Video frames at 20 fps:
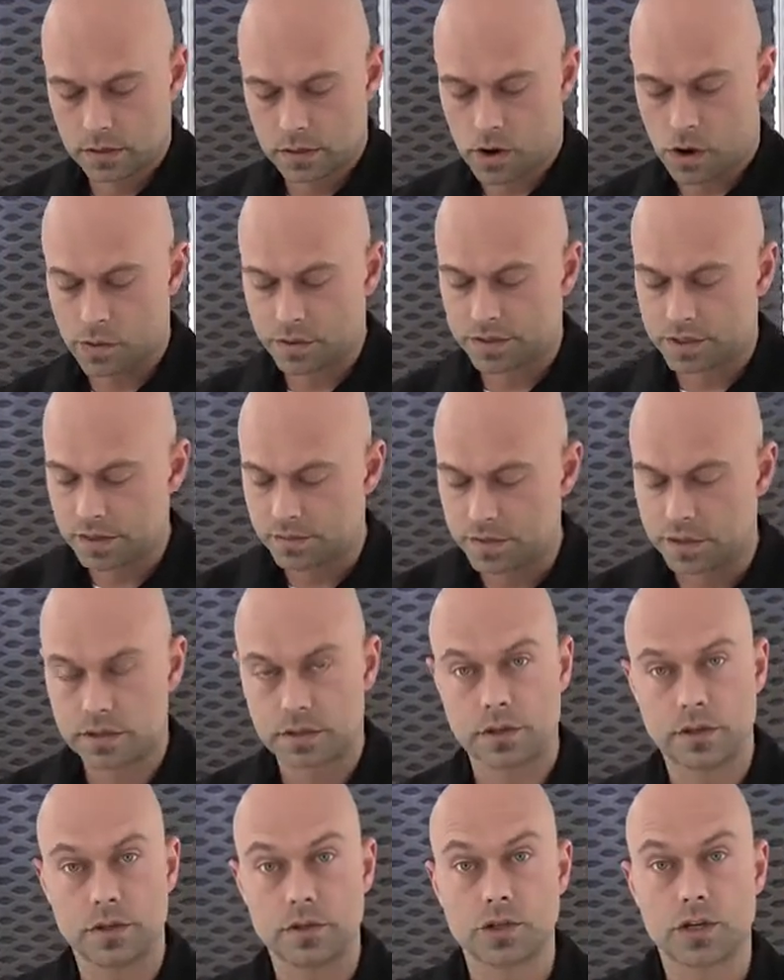Always give these
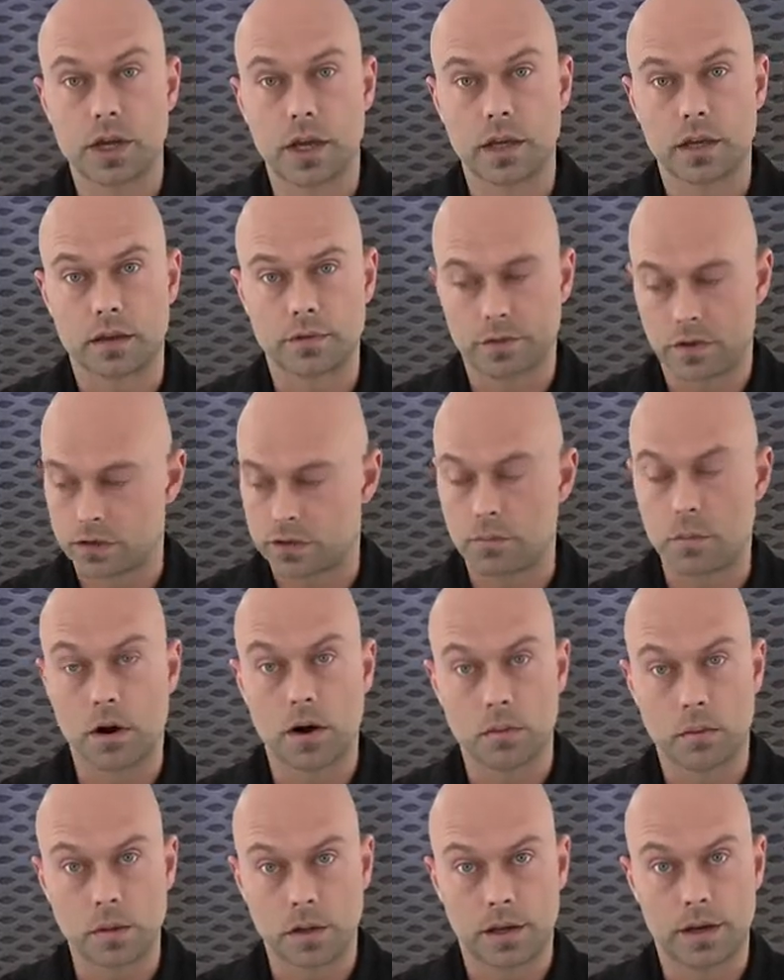a good shake. If there's a
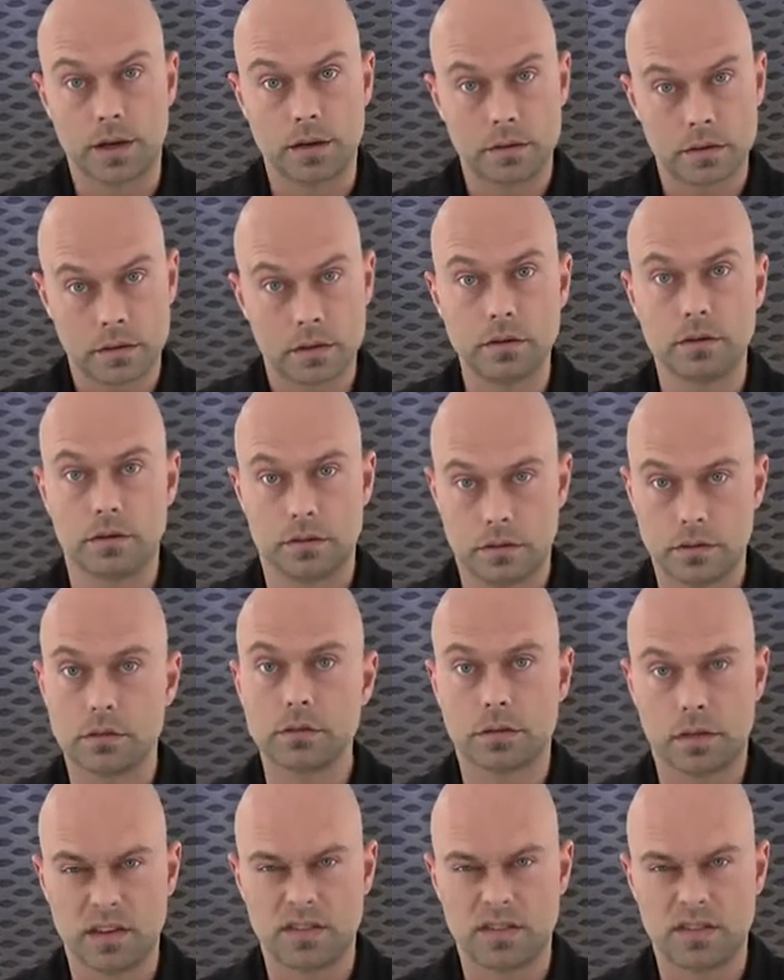marble in it,